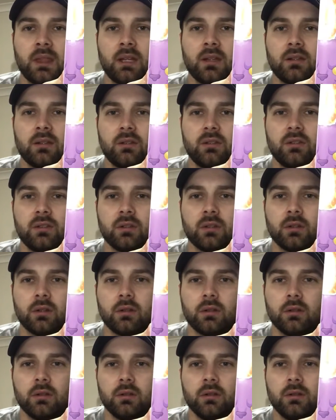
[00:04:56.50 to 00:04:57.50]

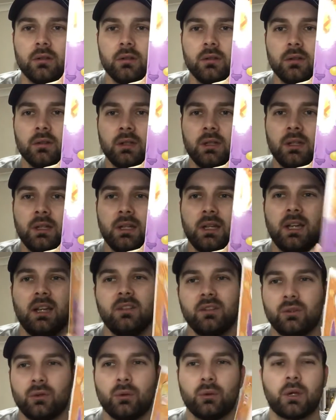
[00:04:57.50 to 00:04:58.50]
So He's a
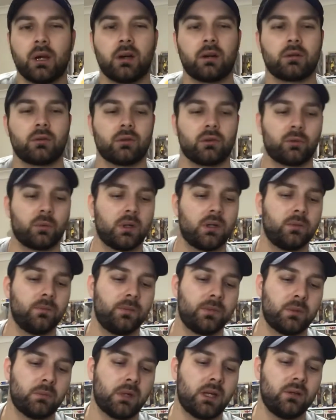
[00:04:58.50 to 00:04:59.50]
cool character as well.
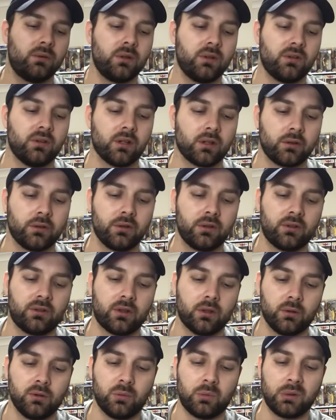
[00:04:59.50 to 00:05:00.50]
The main reason I got this
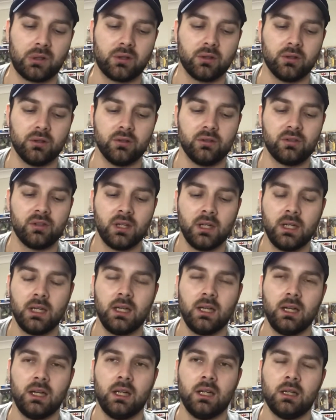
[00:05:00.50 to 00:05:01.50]
though is because
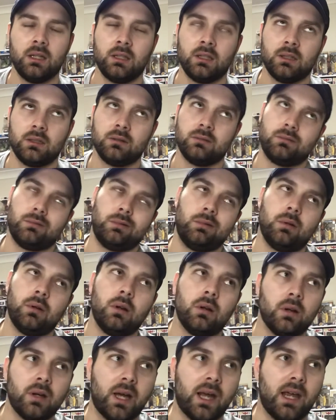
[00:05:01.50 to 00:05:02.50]

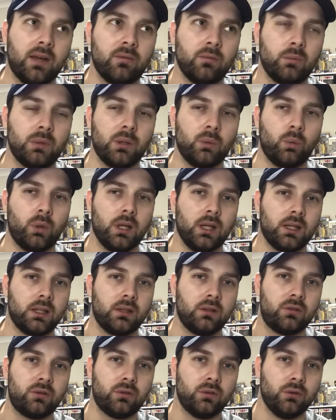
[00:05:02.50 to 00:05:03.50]
I haven't been willing
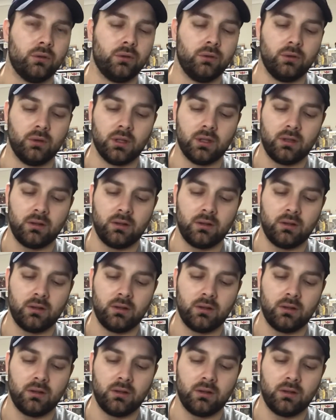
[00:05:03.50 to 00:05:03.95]
to